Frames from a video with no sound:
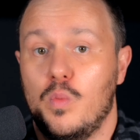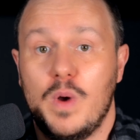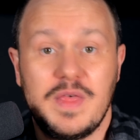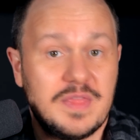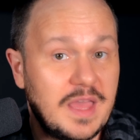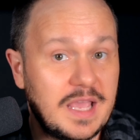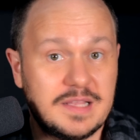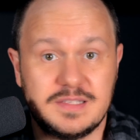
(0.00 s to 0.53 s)
when
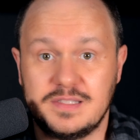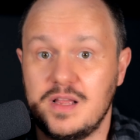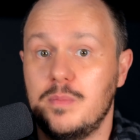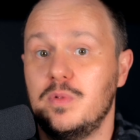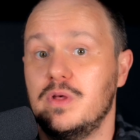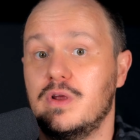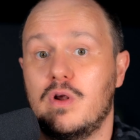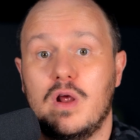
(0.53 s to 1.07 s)
they
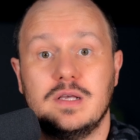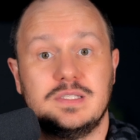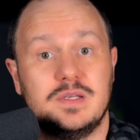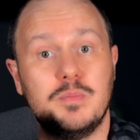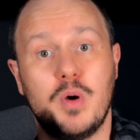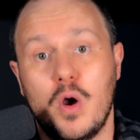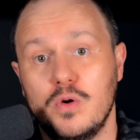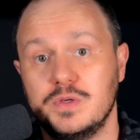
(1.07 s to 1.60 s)
stumble across a
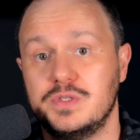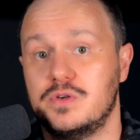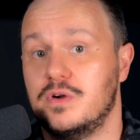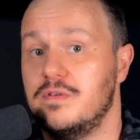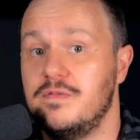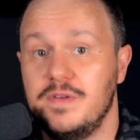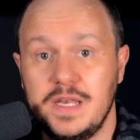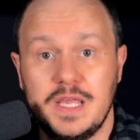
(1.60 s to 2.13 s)
post or a
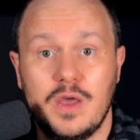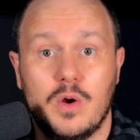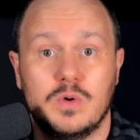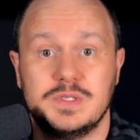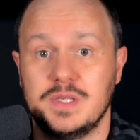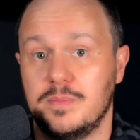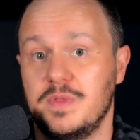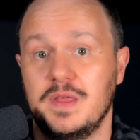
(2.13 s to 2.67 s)
video or
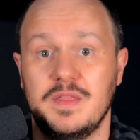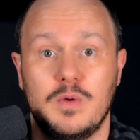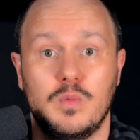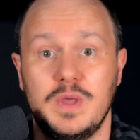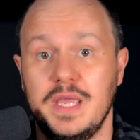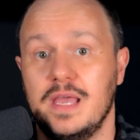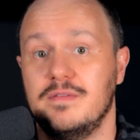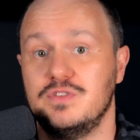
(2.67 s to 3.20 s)
something that
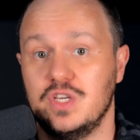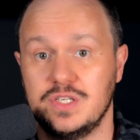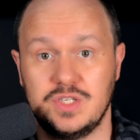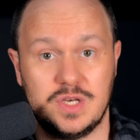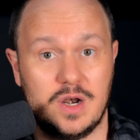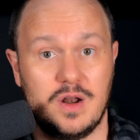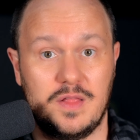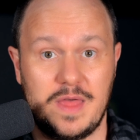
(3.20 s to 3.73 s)
we have just
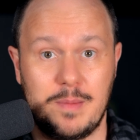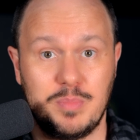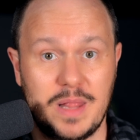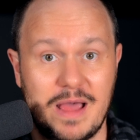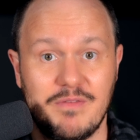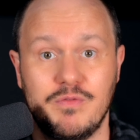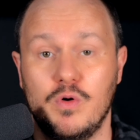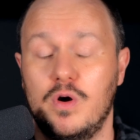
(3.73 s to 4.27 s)
shared on that
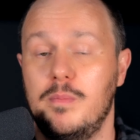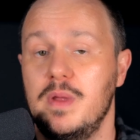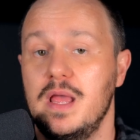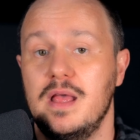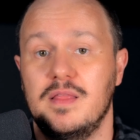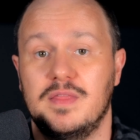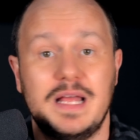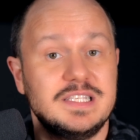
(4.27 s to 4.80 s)
platform,
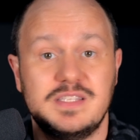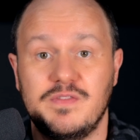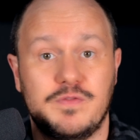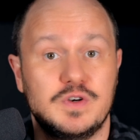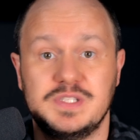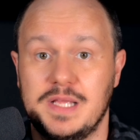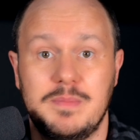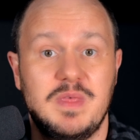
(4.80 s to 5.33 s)
that's the
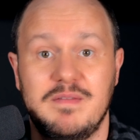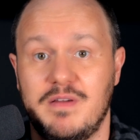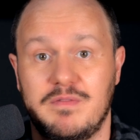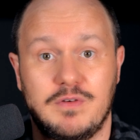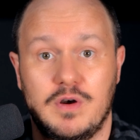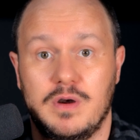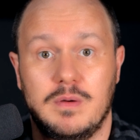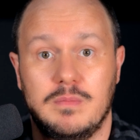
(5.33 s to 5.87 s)
first time they've
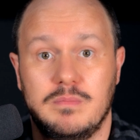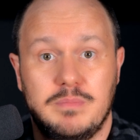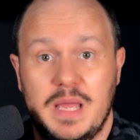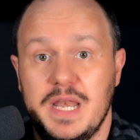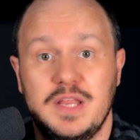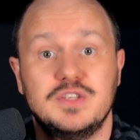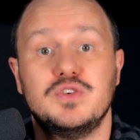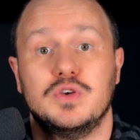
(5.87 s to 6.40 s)
ever
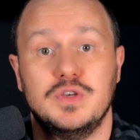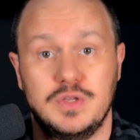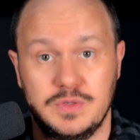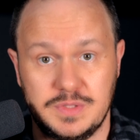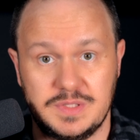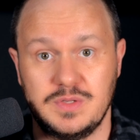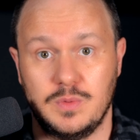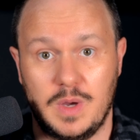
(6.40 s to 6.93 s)
been
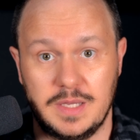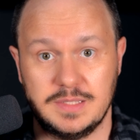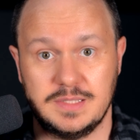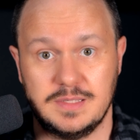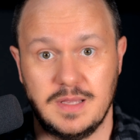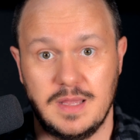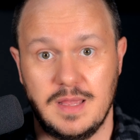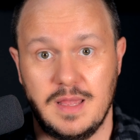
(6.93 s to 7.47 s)
introduced to us.